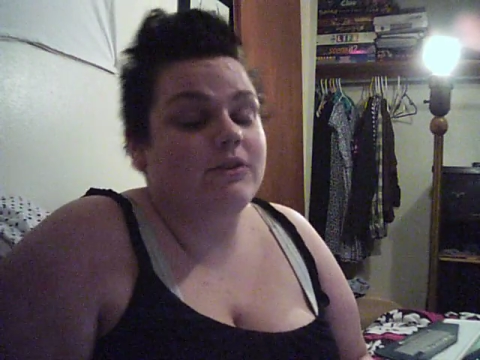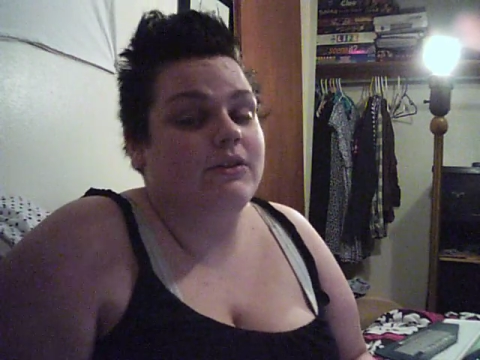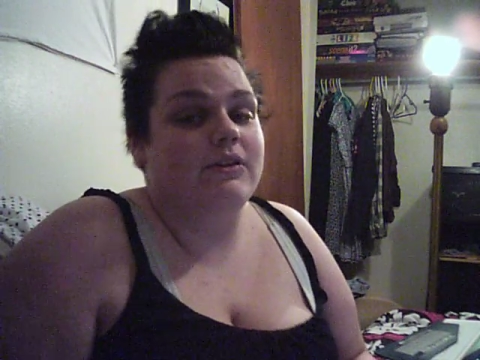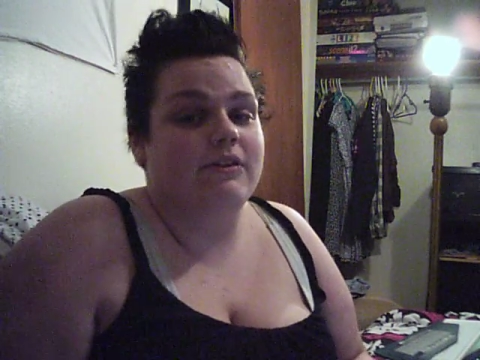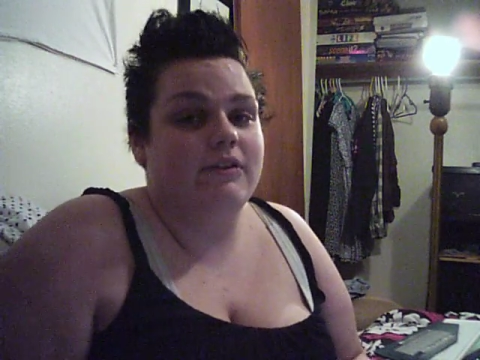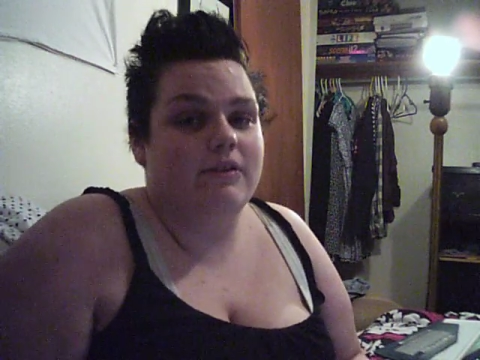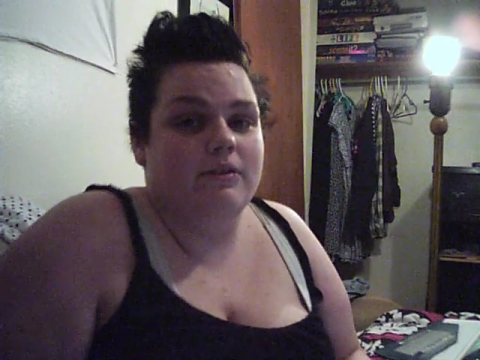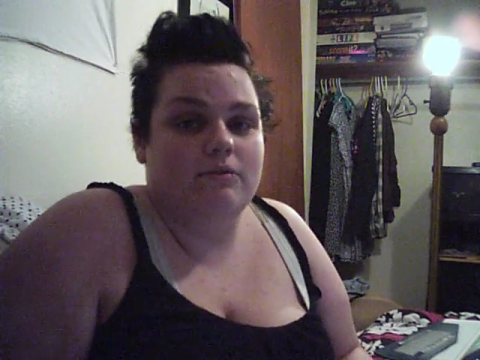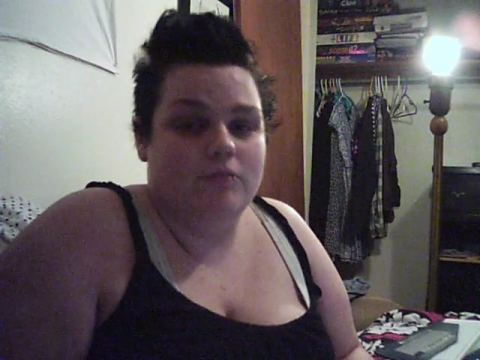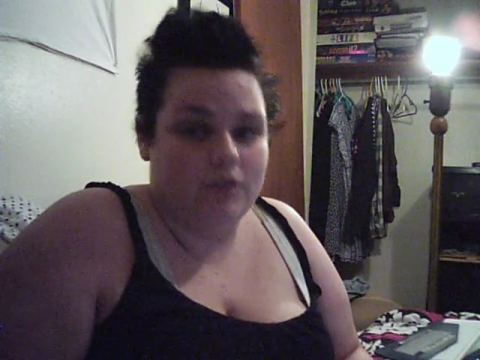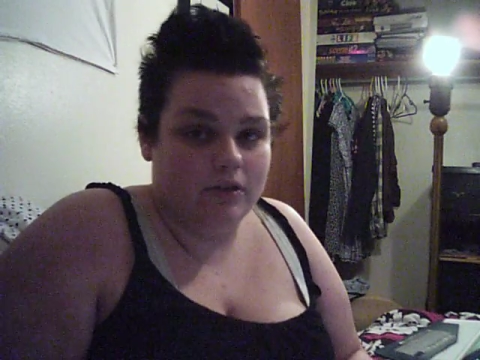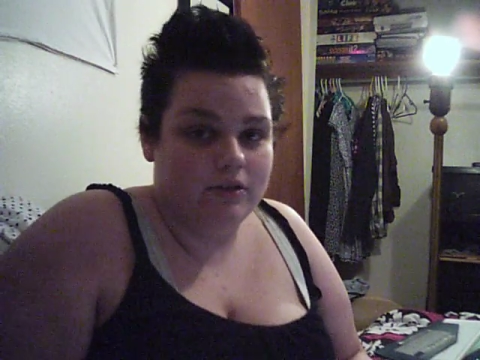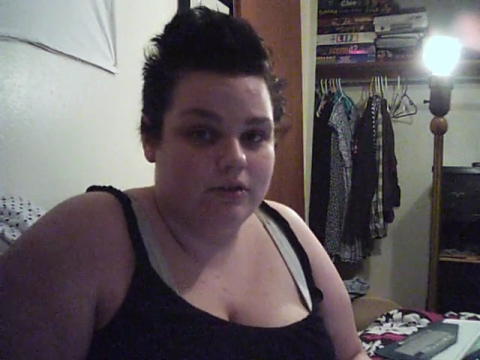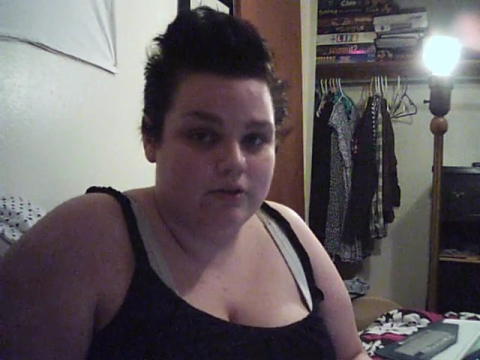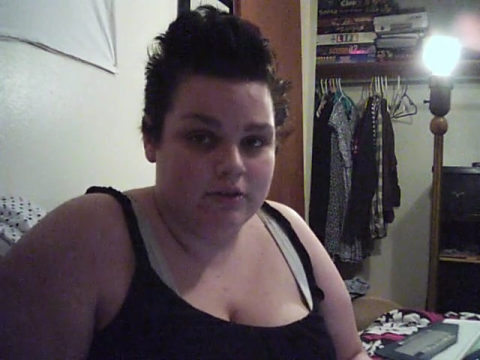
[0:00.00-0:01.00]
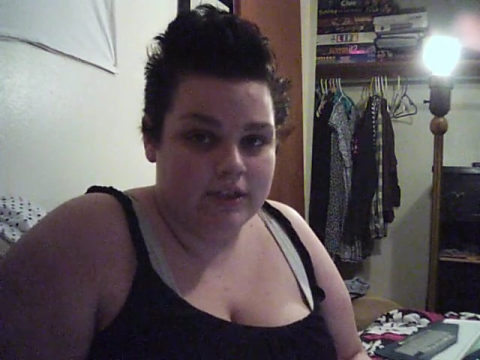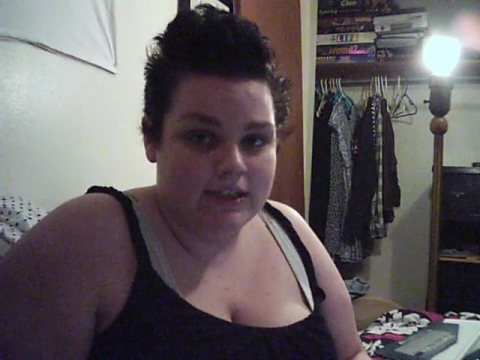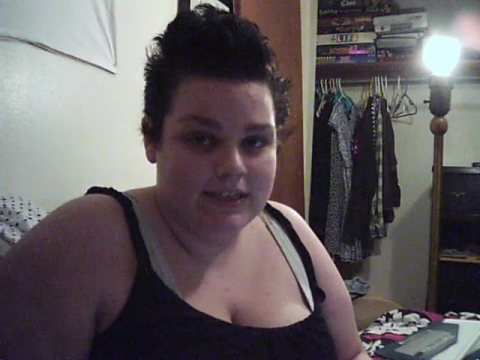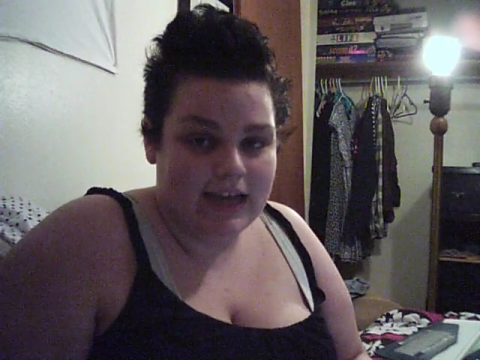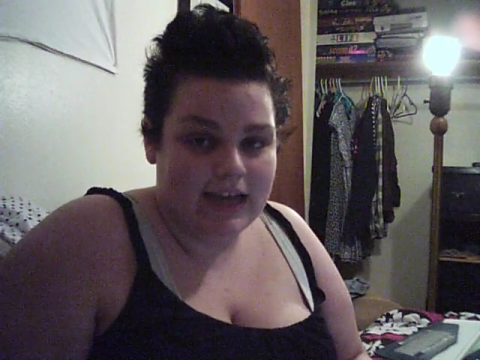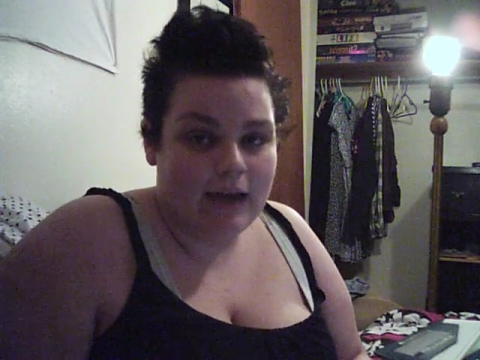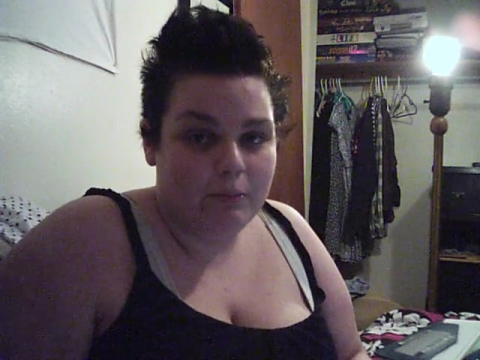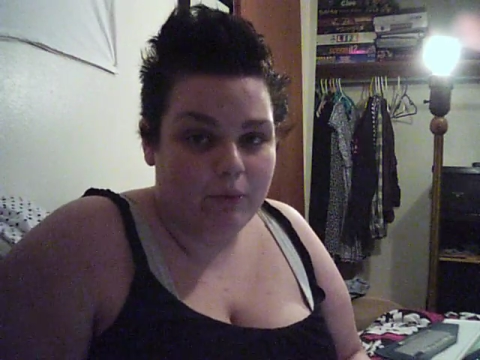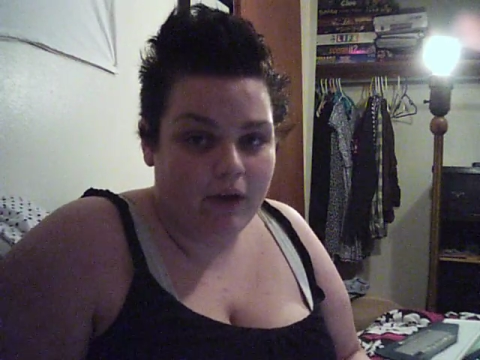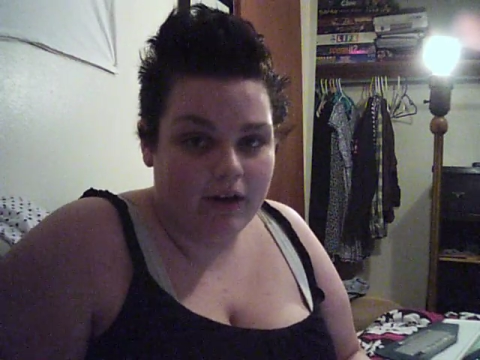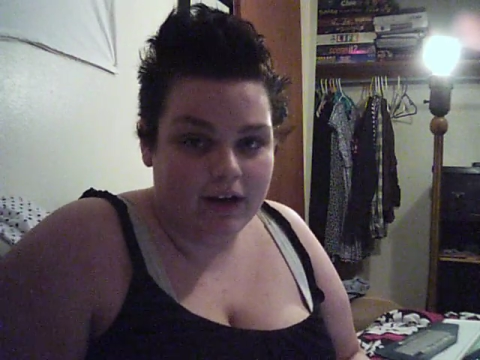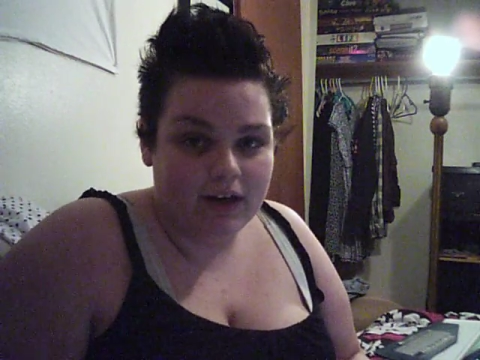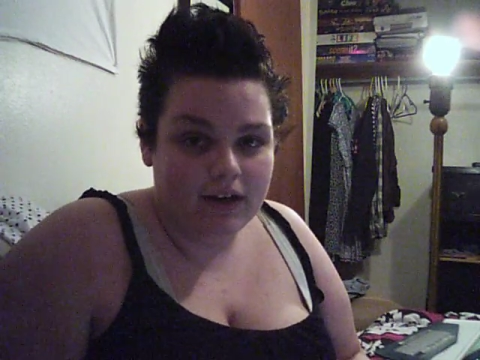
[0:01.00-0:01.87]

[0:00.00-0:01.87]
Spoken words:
You shouldn't drink tap water.